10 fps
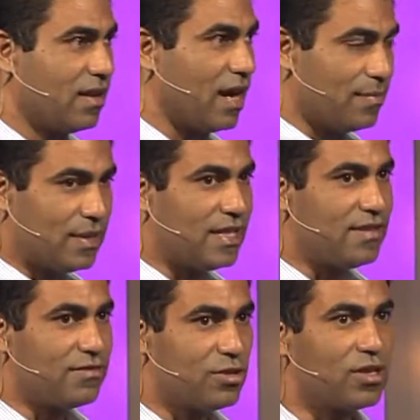I
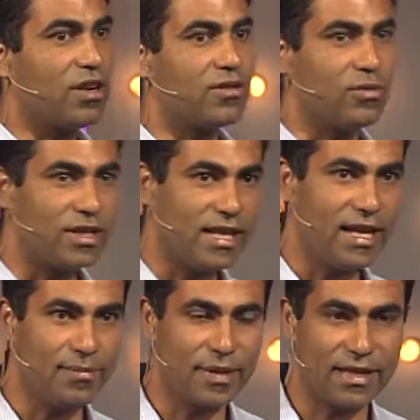believe you're not only
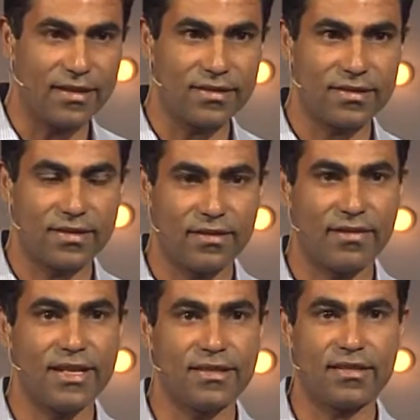helping us
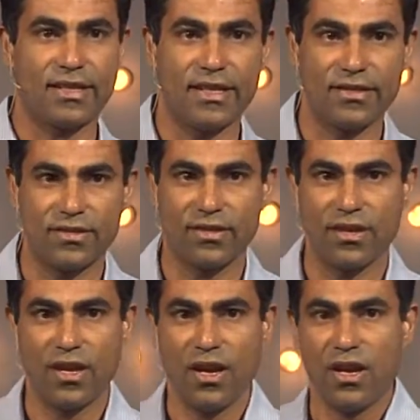raise our kids,
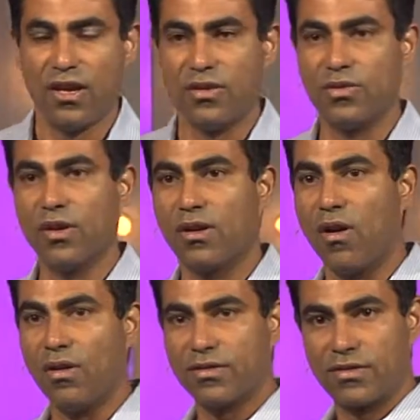you are
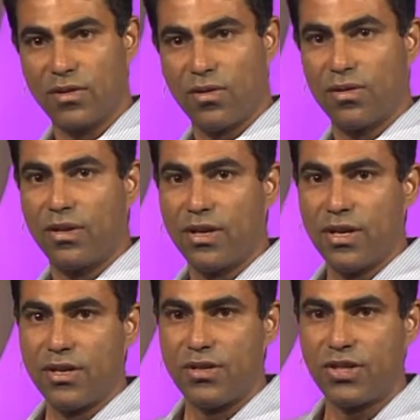also
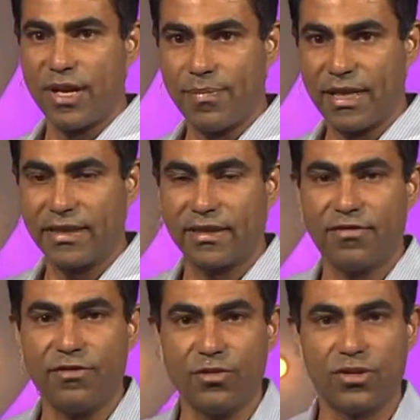shaping the
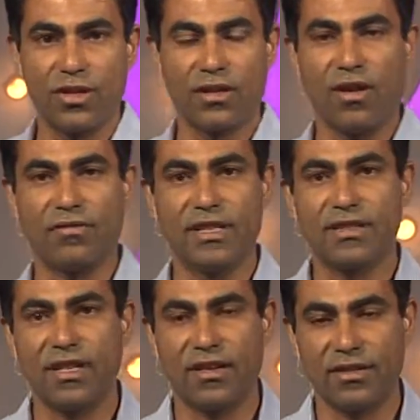future of this
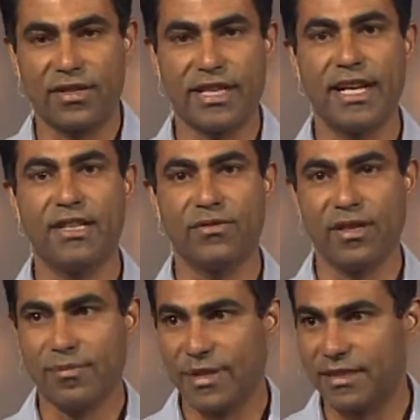country and
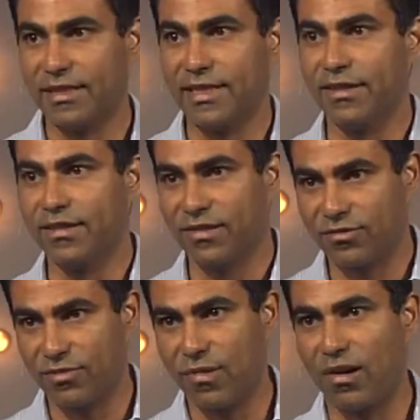developing the leaders
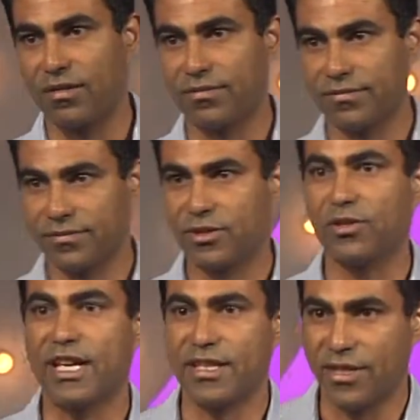of tomorrow. So
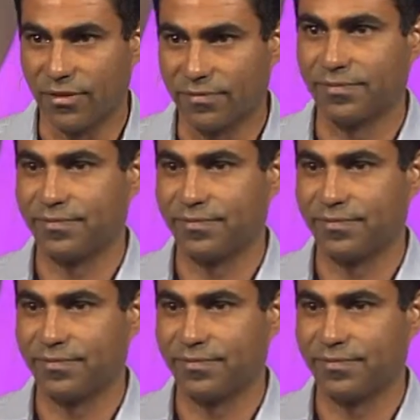thank you.